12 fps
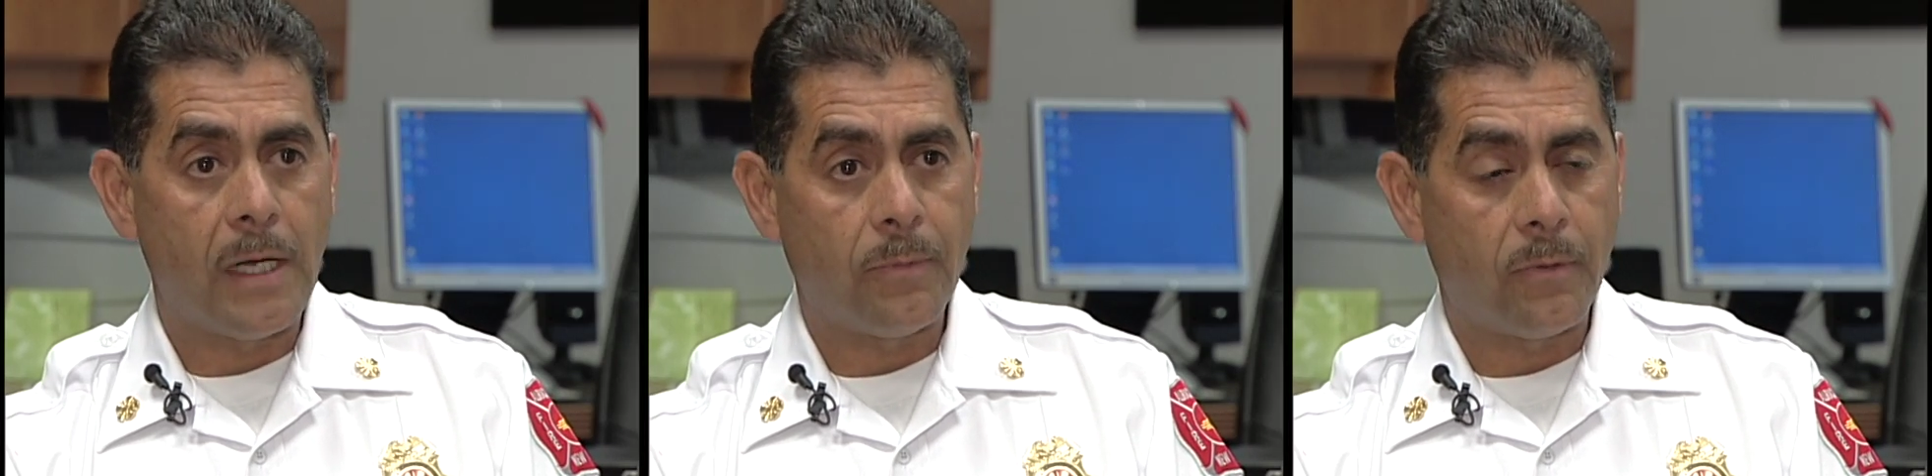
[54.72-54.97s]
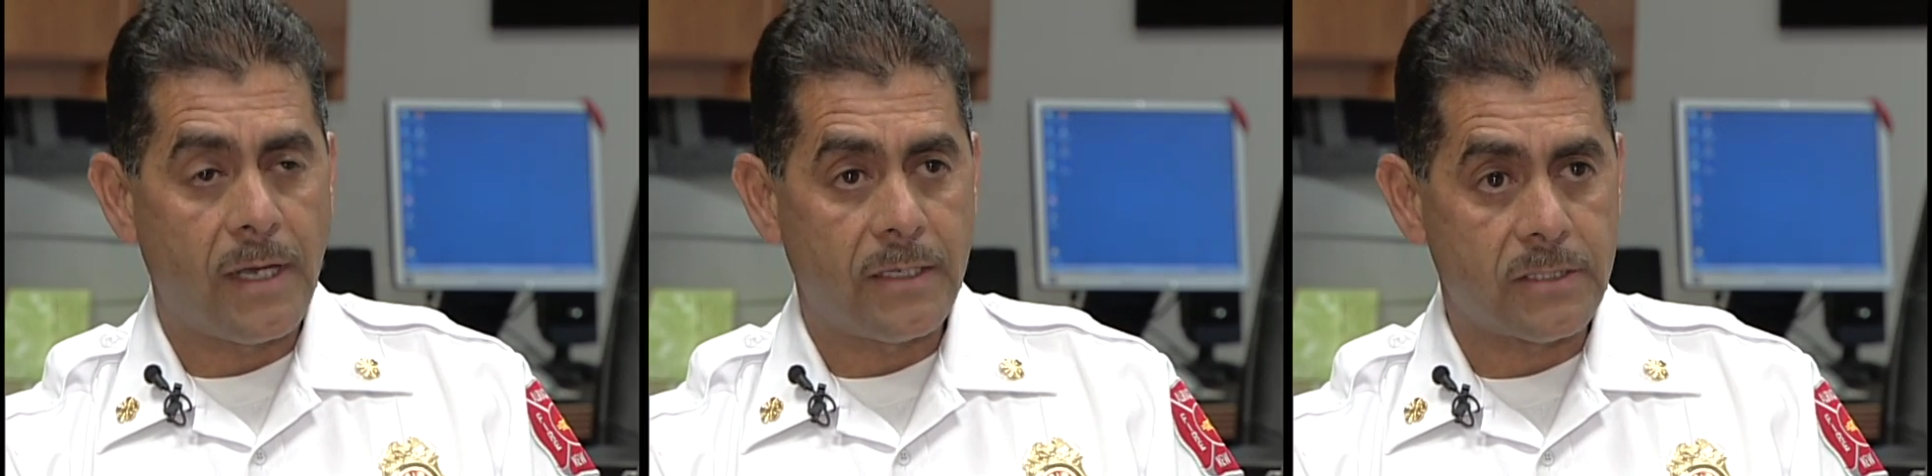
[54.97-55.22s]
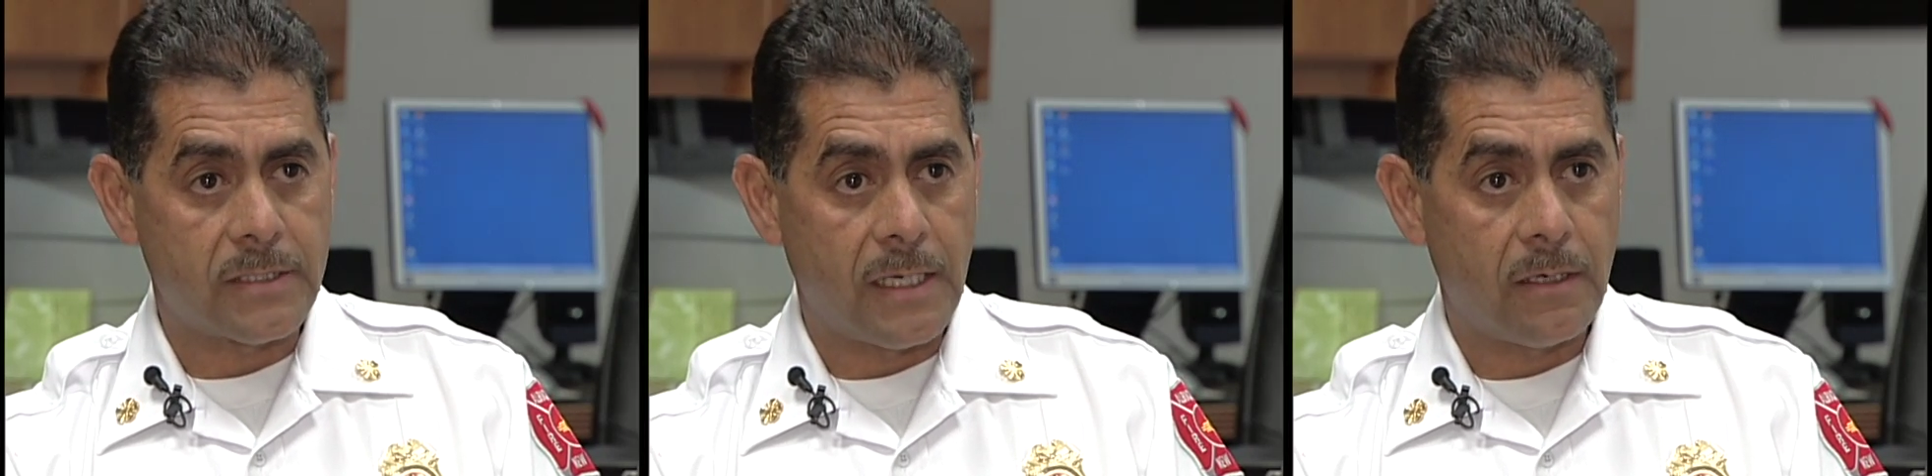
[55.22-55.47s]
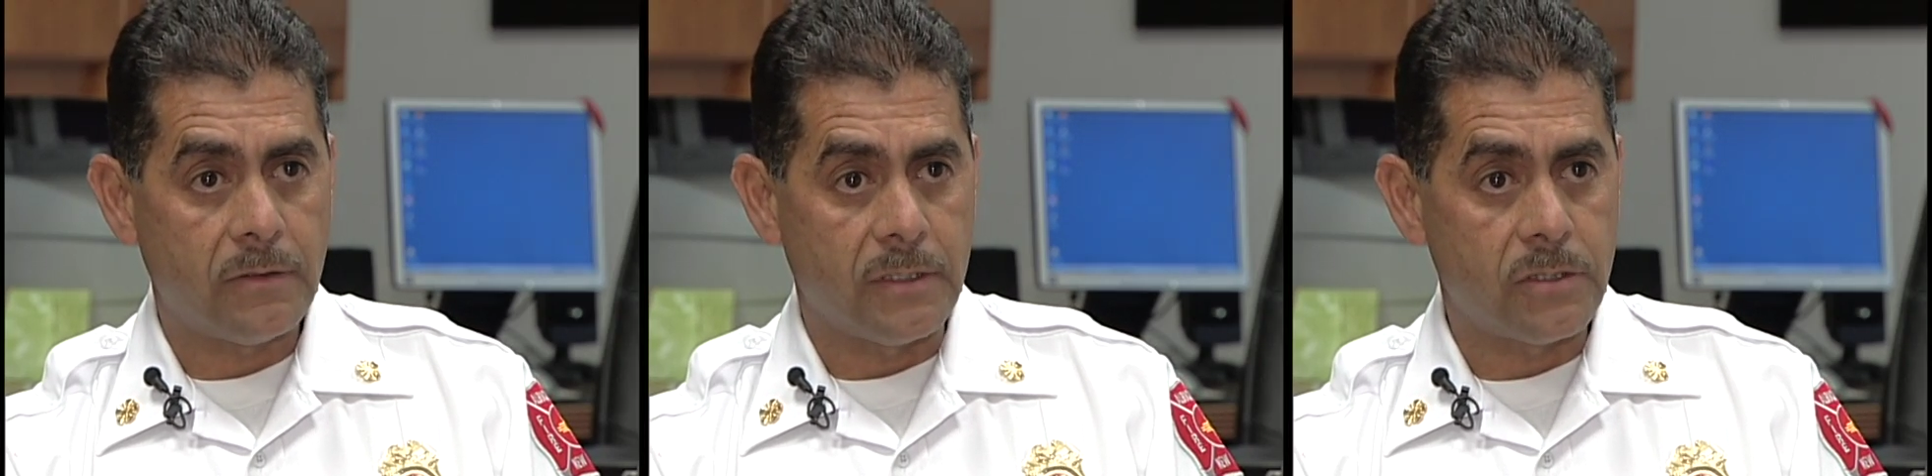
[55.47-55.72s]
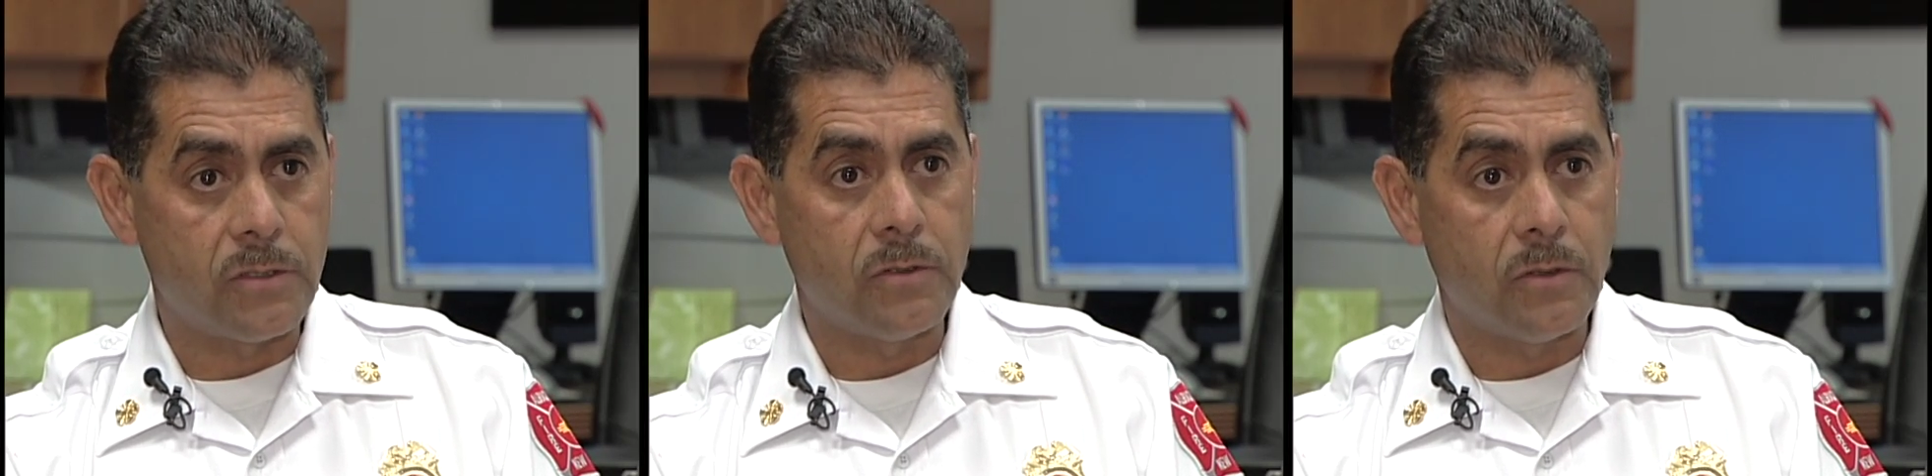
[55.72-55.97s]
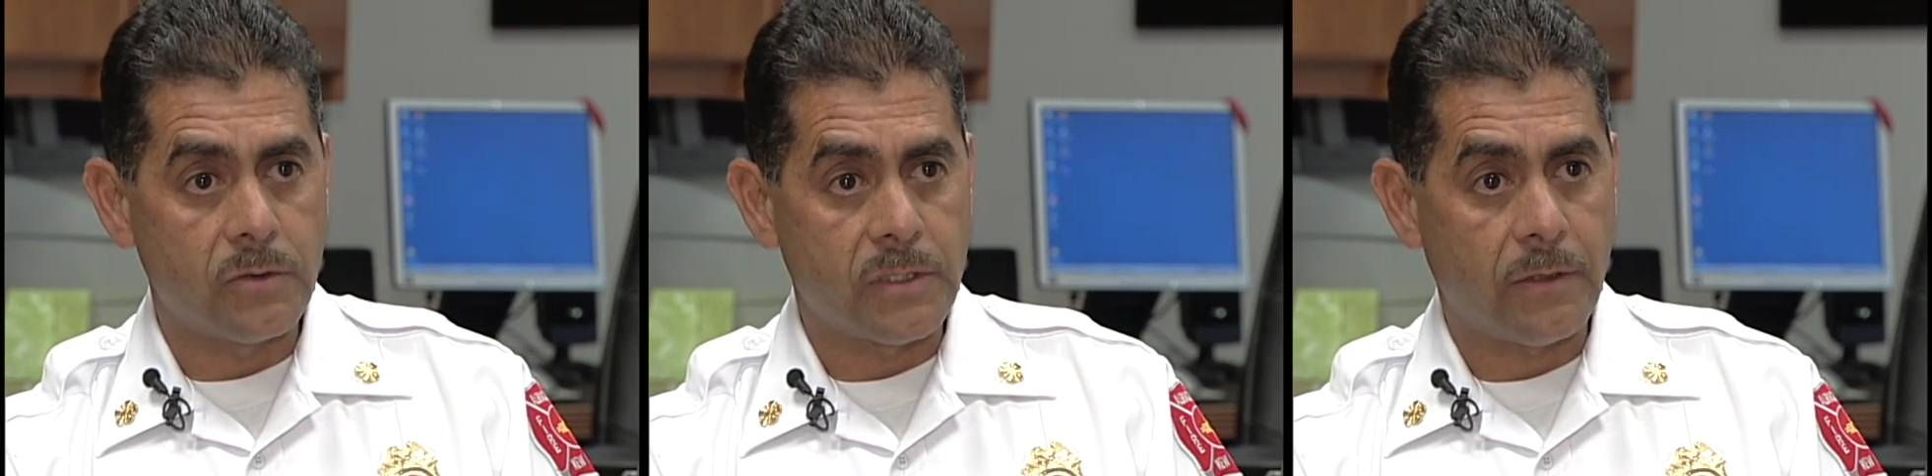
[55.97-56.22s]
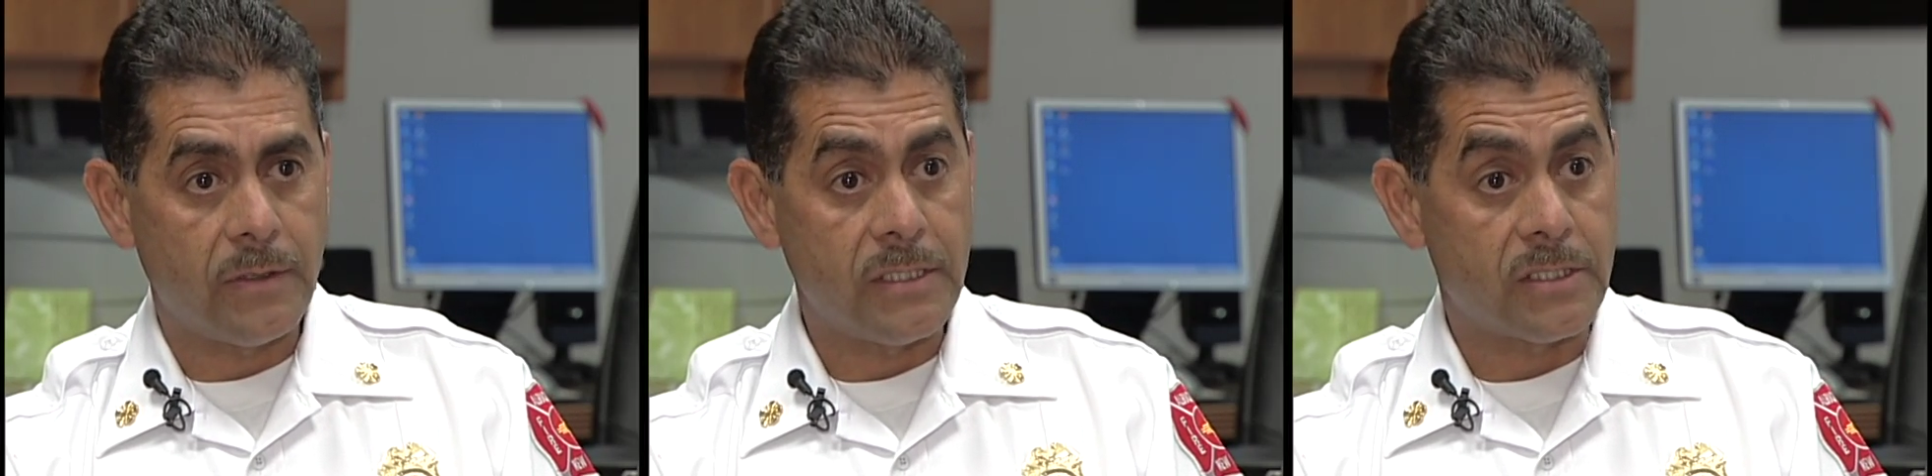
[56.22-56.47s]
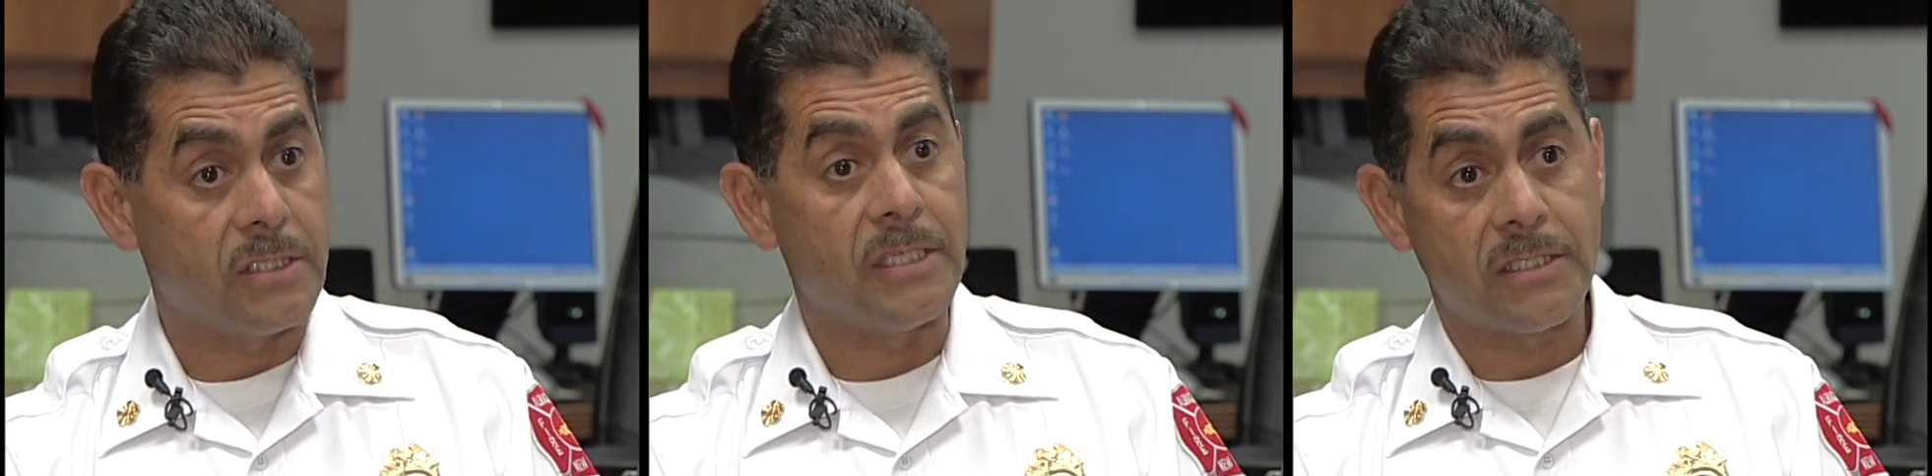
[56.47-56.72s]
apparatus down into those areas?